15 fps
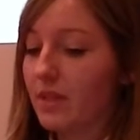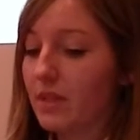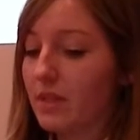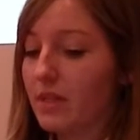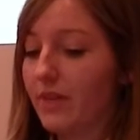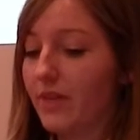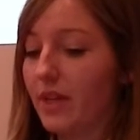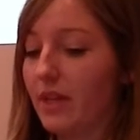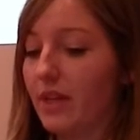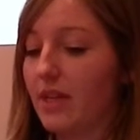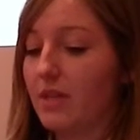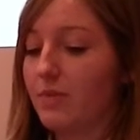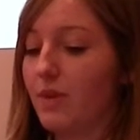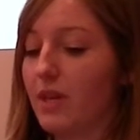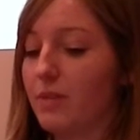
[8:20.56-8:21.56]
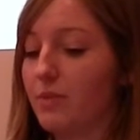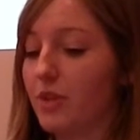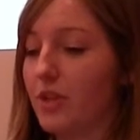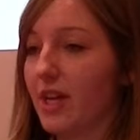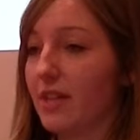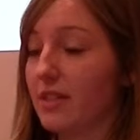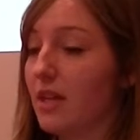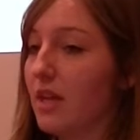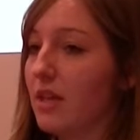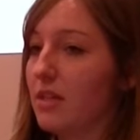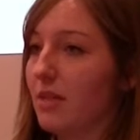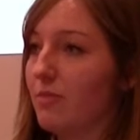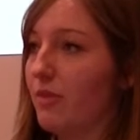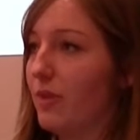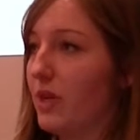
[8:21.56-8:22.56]
civic and enterprise projects,
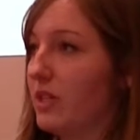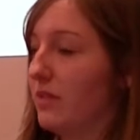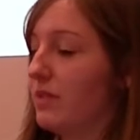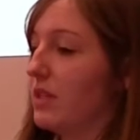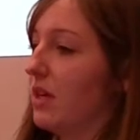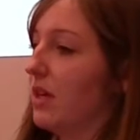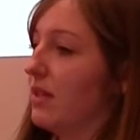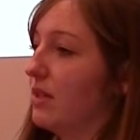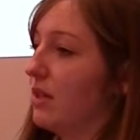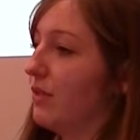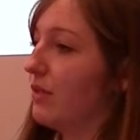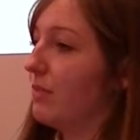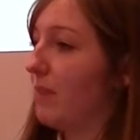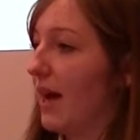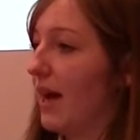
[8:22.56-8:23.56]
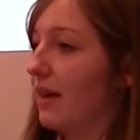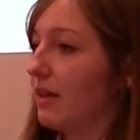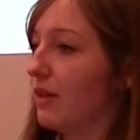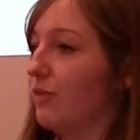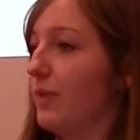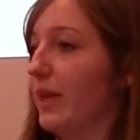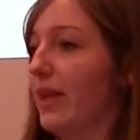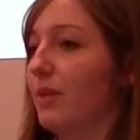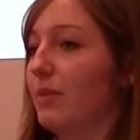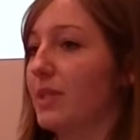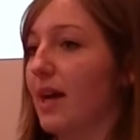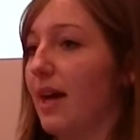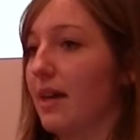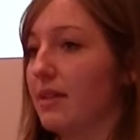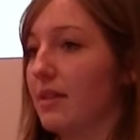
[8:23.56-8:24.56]
some of which have started off the back of being able
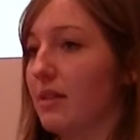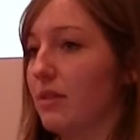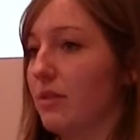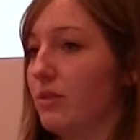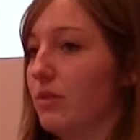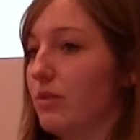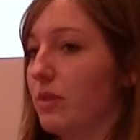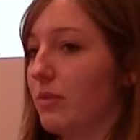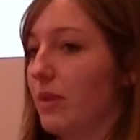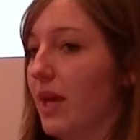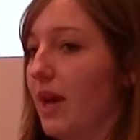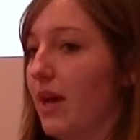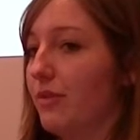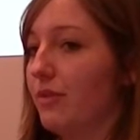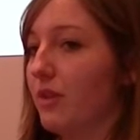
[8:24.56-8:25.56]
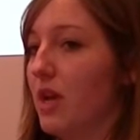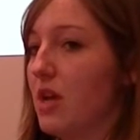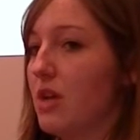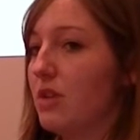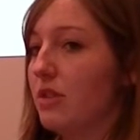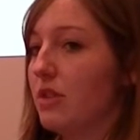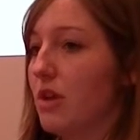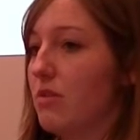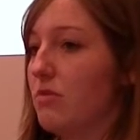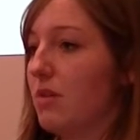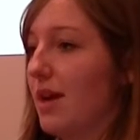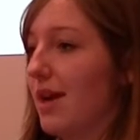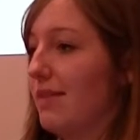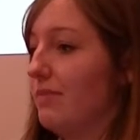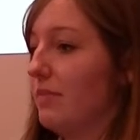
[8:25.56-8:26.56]
to access the tools that we have. So
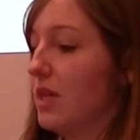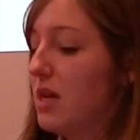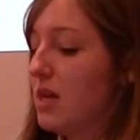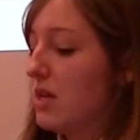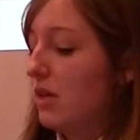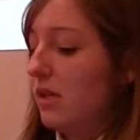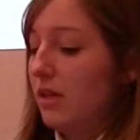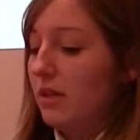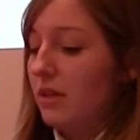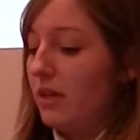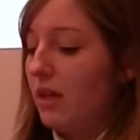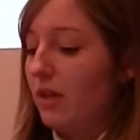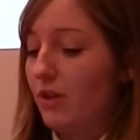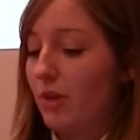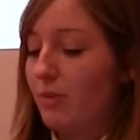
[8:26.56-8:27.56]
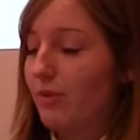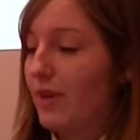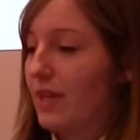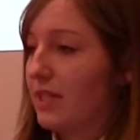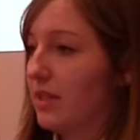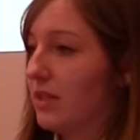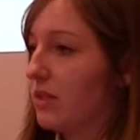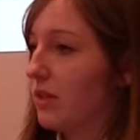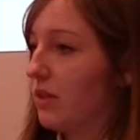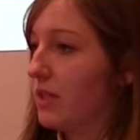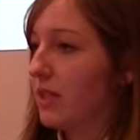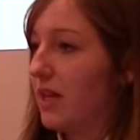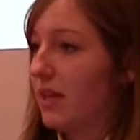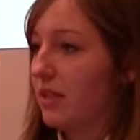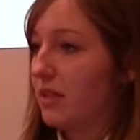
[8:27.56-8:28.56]
a group of residents got
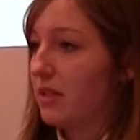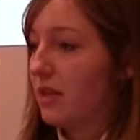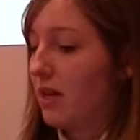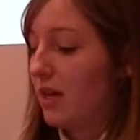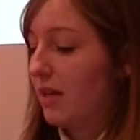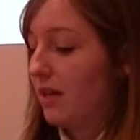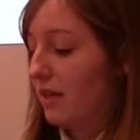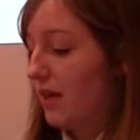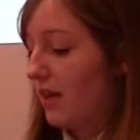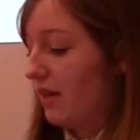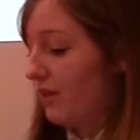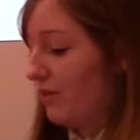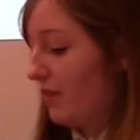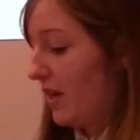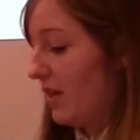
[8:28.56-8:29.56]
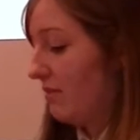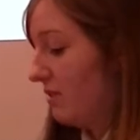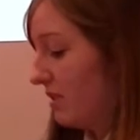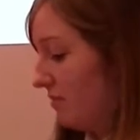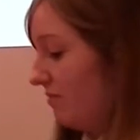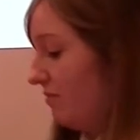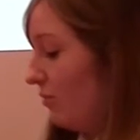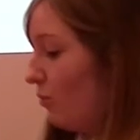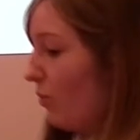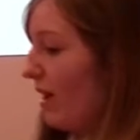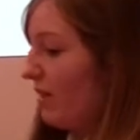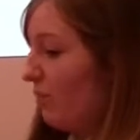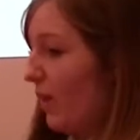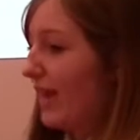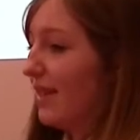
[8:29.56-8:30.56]
together to turn a kind of a
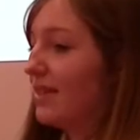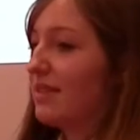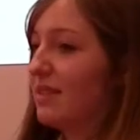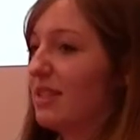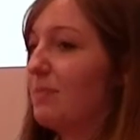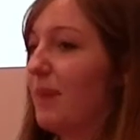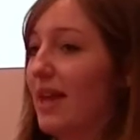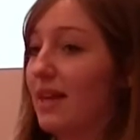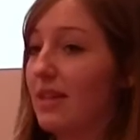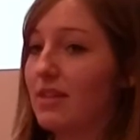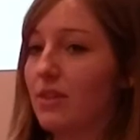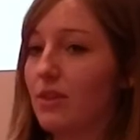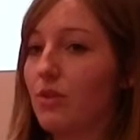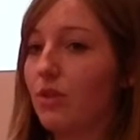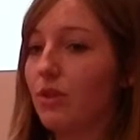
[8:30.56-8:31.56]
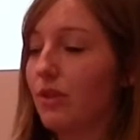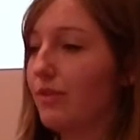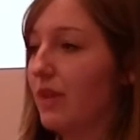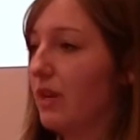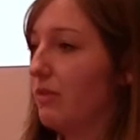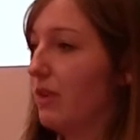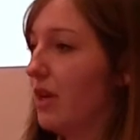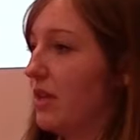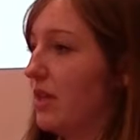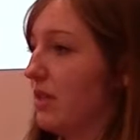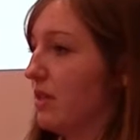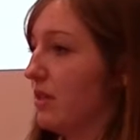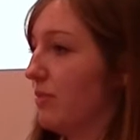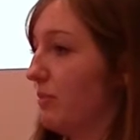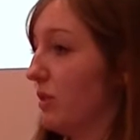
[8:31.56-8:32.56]
waste space at the corner of their road
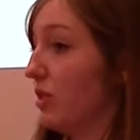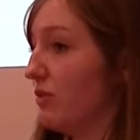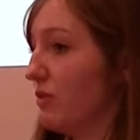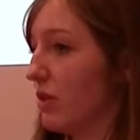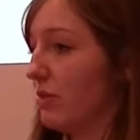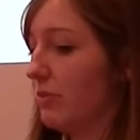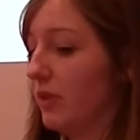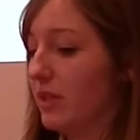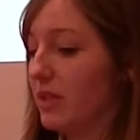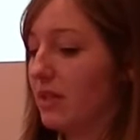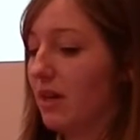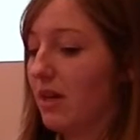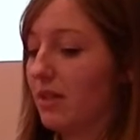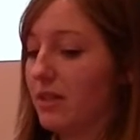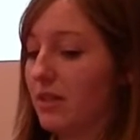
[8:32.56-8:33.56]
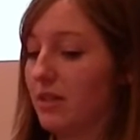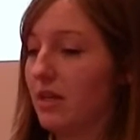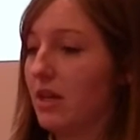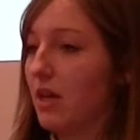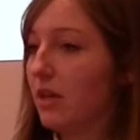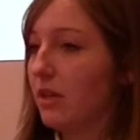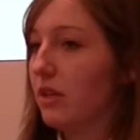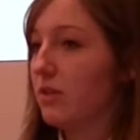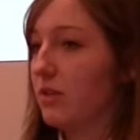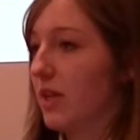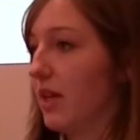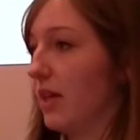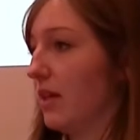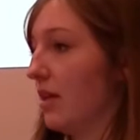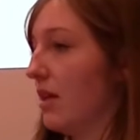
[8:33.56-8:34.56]
into a beautiful community garden
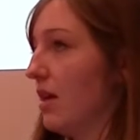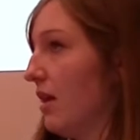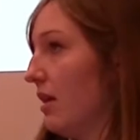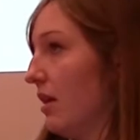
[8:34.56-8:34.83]
using